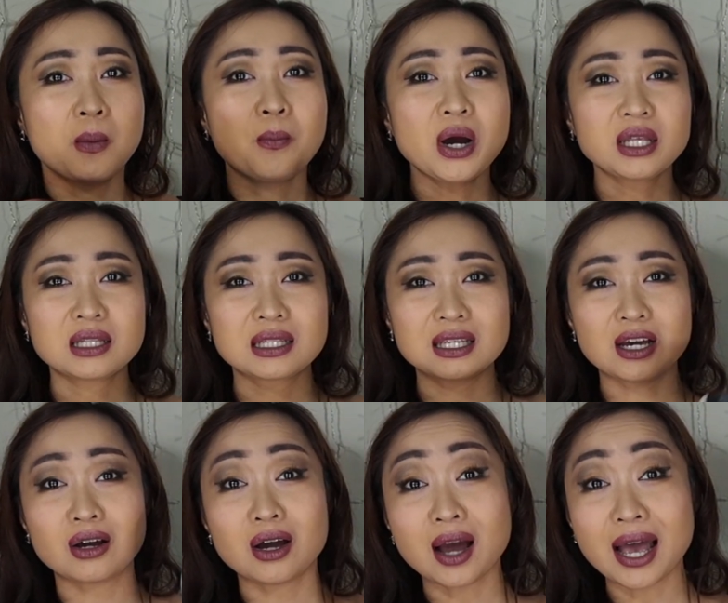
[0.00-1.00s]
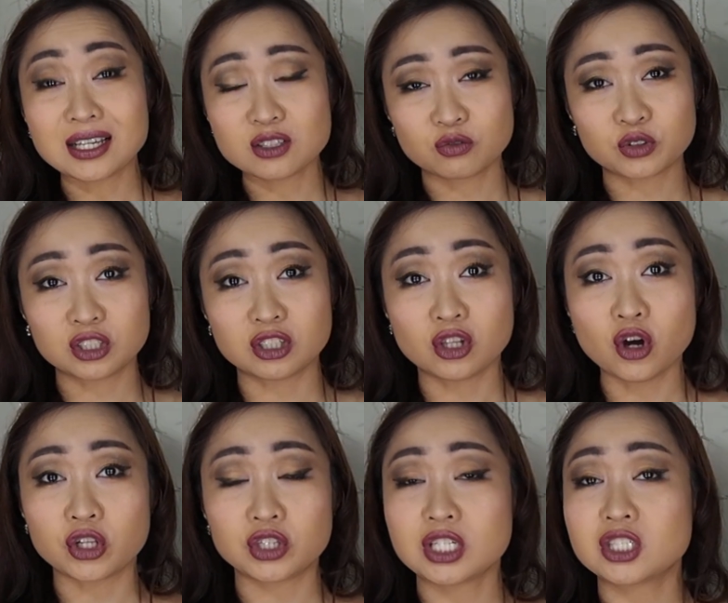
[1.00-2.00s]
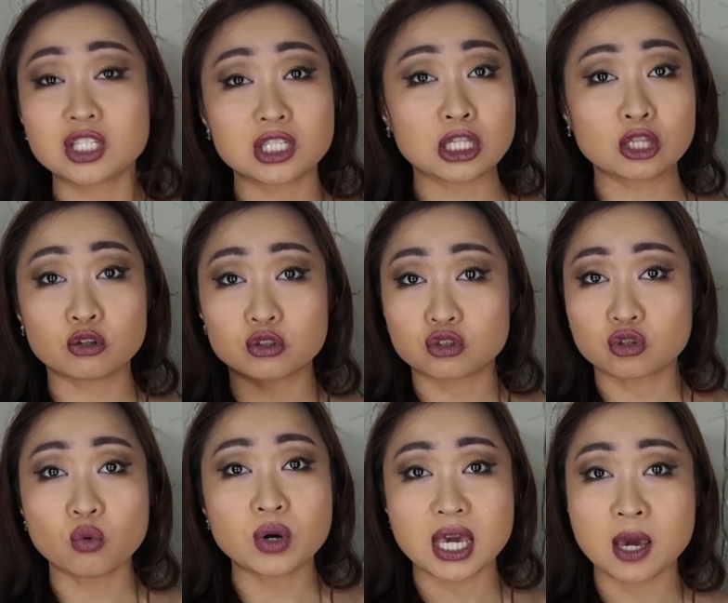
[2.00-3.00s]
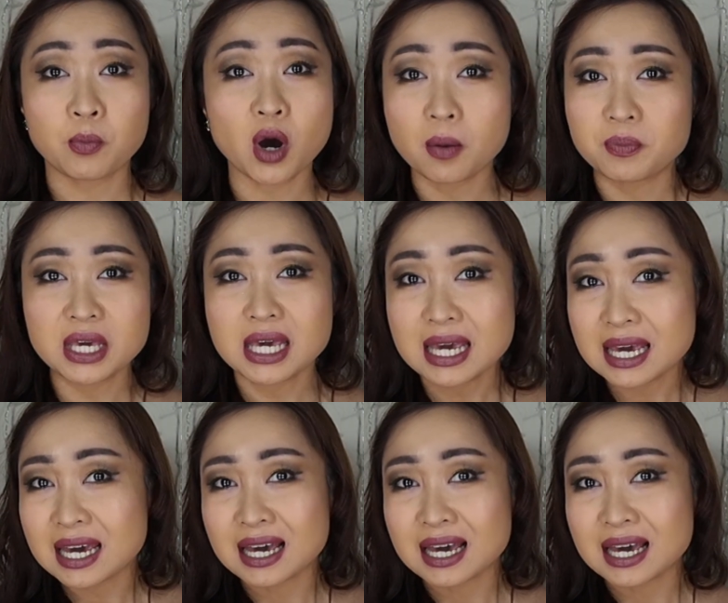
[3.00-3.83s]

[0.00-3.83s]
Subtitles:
But as for the look, this doesn't look so hip-hoppy.